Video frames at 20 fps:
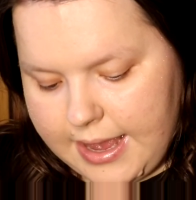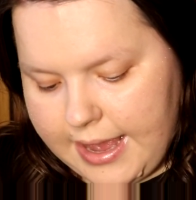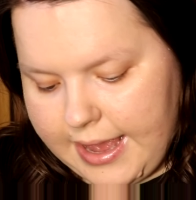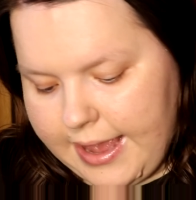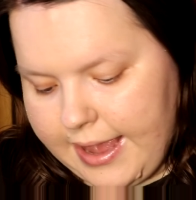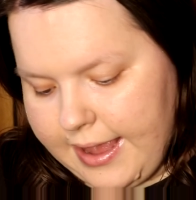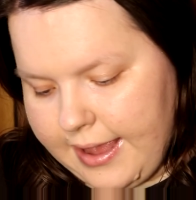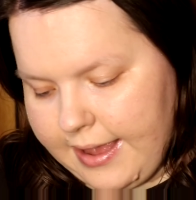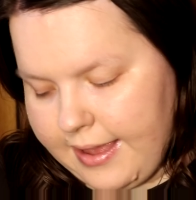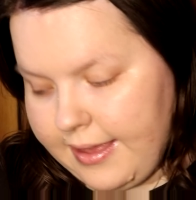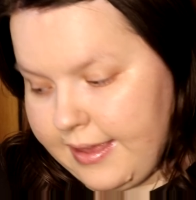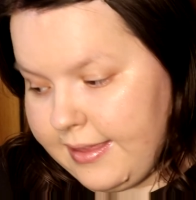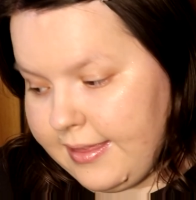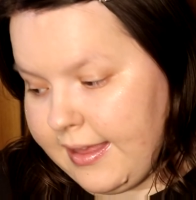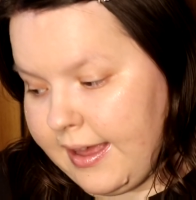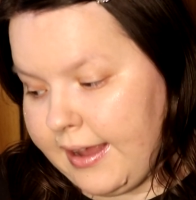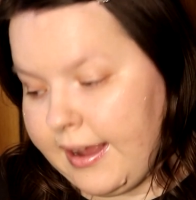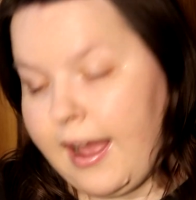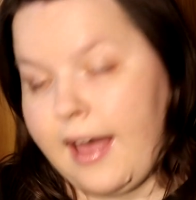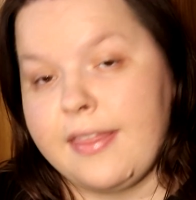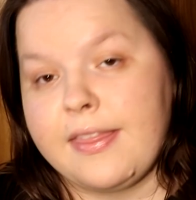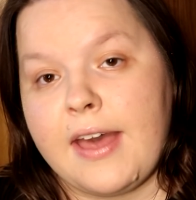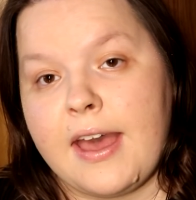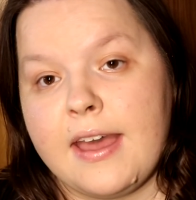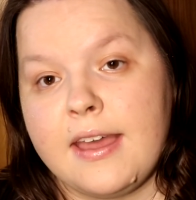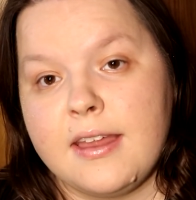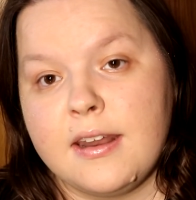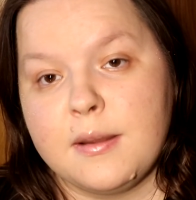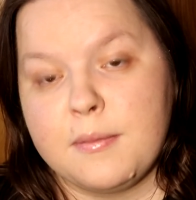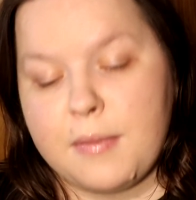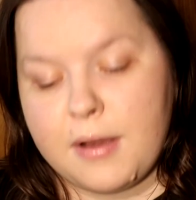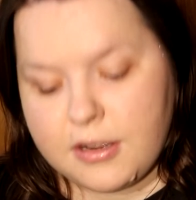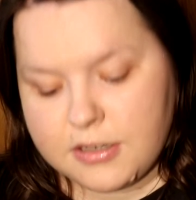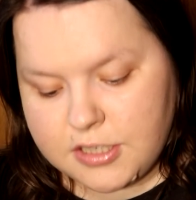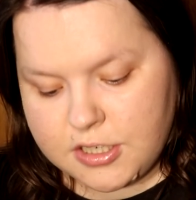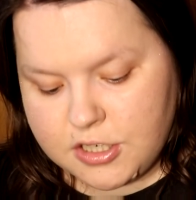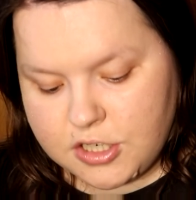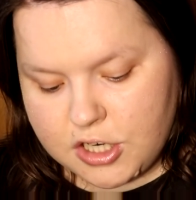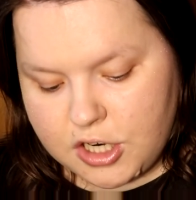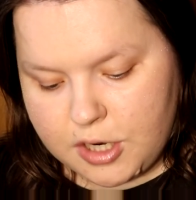I and I got that in a
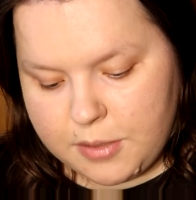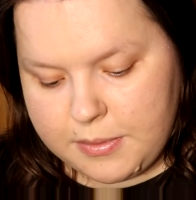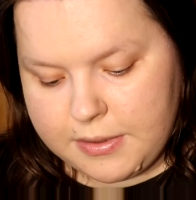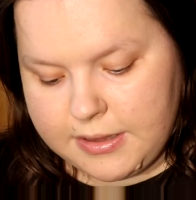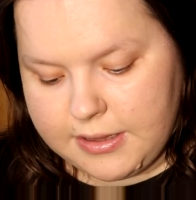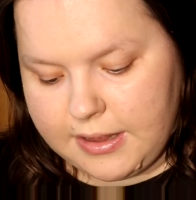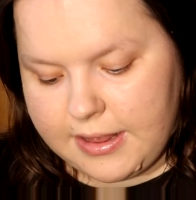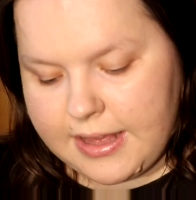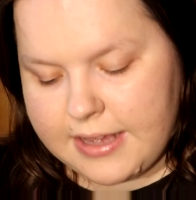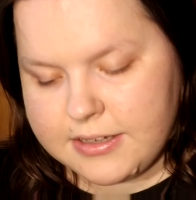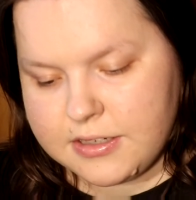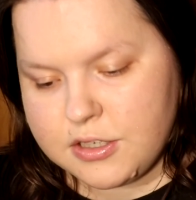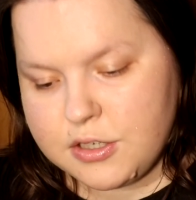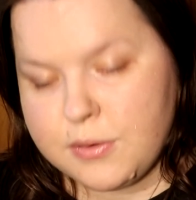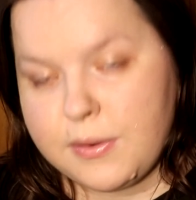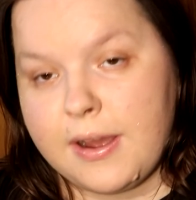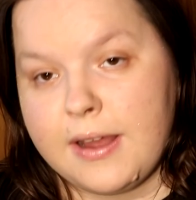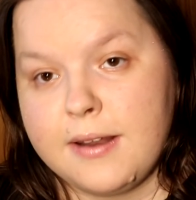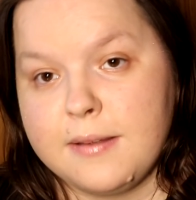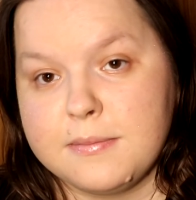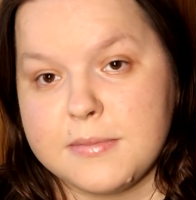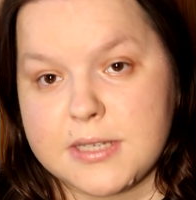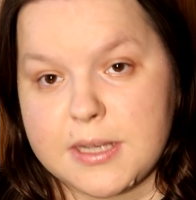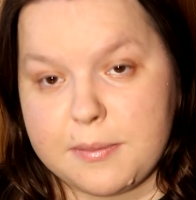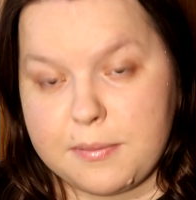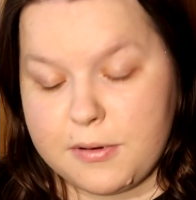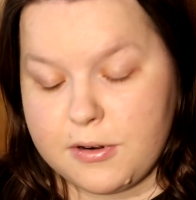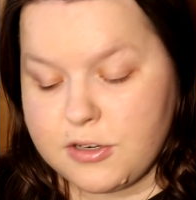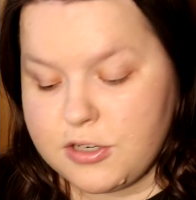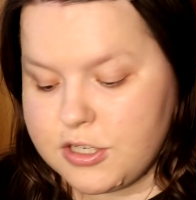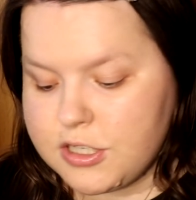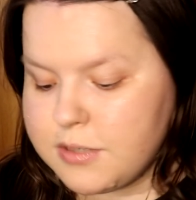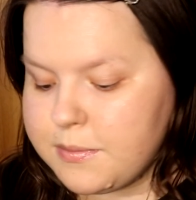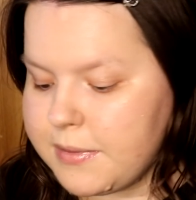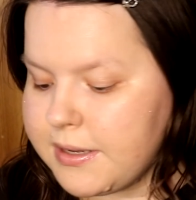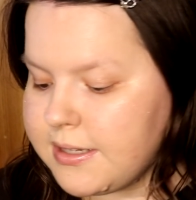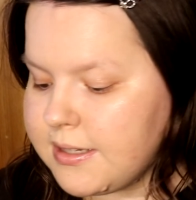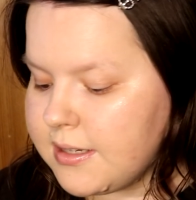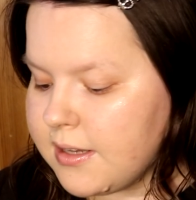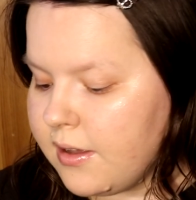boxy charm, and the last two items I purchased
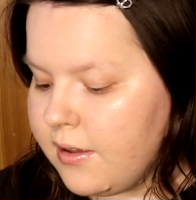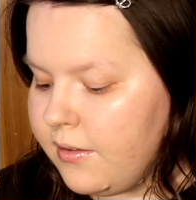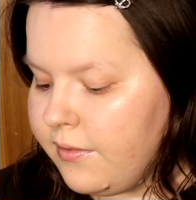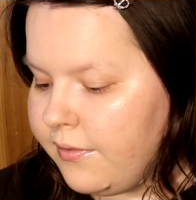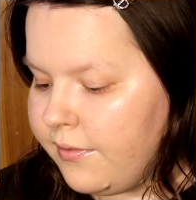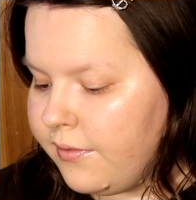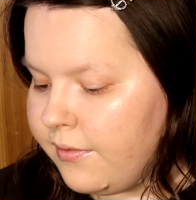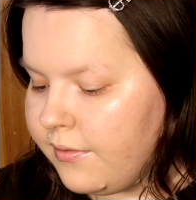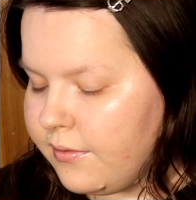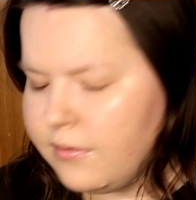myself.